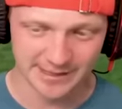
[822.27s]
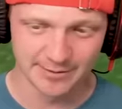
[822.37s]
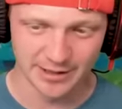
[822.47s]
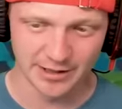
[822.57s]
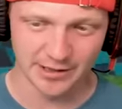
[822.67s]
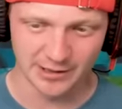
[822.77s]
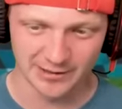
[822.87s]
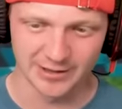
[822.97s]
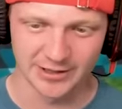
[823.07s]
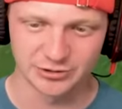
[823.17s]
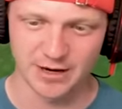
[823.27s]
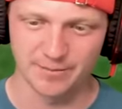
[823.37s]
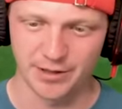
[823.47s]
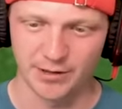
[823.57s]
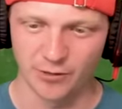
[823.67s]
is gonna be a good looking
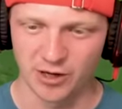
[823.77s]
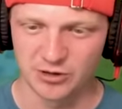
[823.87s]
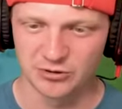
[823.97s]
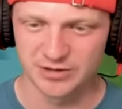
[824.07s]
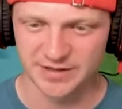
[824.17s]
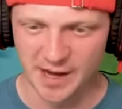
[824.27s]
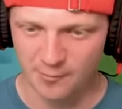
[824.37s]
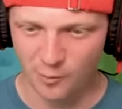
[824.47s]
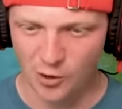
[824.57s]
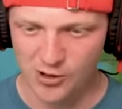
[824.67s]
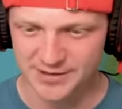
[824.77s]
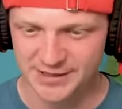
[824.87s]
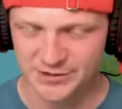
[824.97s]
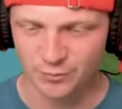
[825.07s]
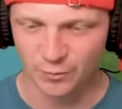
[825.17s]
trampoline. We're gonna do side walls
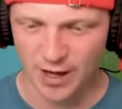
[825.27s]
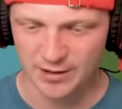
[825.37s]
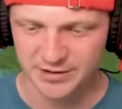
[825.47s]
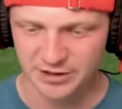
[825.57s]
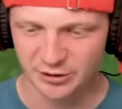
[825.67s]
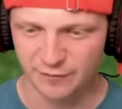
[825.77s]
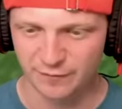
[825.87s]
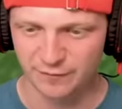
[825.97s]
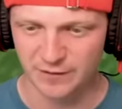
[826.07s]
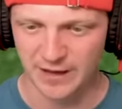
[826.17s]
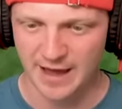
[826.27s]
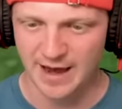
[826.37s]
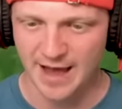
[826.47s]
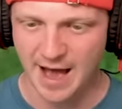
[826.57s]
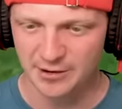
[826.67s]
as well so you don't
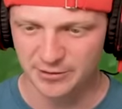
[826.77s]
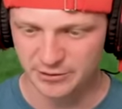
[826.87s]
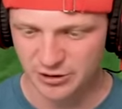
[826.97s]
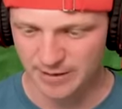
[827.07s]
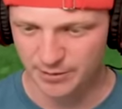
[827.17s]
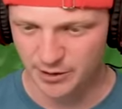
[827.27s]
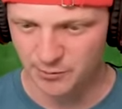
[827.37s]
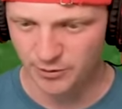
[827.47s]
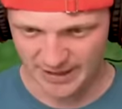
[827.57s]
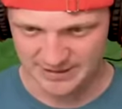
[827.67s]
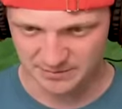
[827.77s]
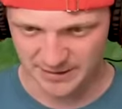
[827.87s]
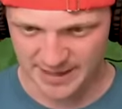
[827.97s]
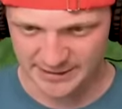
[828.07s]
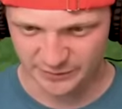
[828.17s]
fly out out of the trampoline. We got some
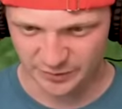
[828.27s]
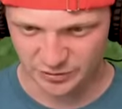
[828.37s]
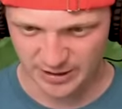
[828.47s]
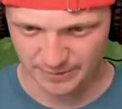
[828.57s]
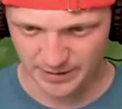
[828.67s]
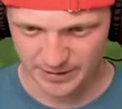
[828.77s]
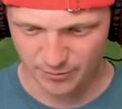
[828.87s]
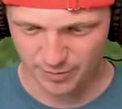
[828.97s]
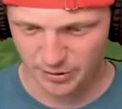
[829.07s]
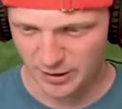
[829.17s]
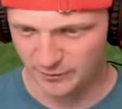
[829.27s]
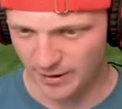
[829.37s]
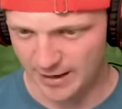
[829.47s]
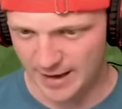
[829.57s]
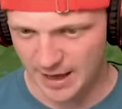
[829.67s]
legs for the trampoline that we're putting on
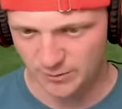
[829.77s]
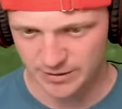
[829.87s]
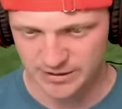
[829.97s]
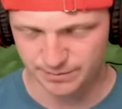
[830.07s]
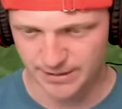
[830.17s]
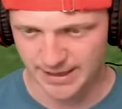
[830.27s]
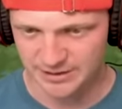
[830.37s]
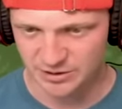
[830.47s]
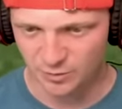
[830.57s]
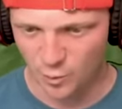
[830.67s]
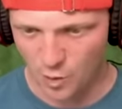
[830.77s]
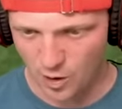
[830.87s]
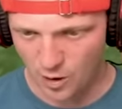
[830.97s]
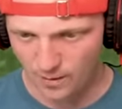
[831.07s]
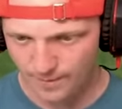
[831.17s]
right now with this black stone
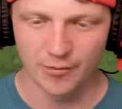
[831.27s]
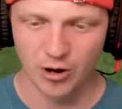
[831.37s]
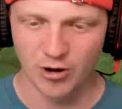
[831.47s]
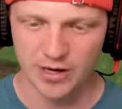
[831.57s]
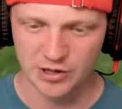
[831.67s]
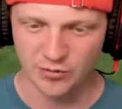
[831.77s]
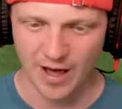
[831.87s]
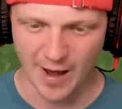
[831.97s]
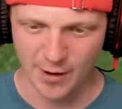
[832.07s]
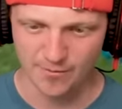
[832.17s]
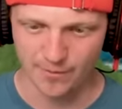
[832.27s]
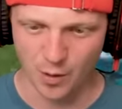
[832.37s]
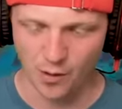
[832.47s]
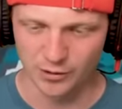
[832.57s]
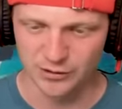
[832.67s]
wall. And then we'll go ahead and do iron
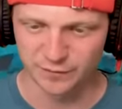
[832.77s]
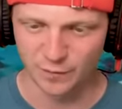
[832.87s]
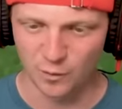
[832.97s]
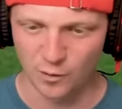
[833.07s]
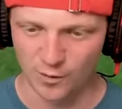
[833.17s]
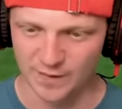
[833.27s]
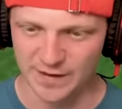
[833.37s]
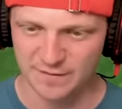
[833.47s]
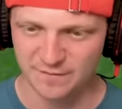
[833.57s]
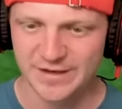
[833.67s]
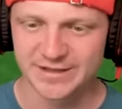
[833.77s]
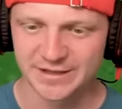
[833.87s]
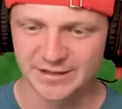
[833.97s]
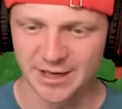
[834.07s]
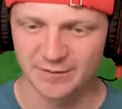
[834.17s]
bars for the
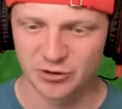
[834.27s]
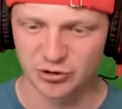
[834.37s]
fences of the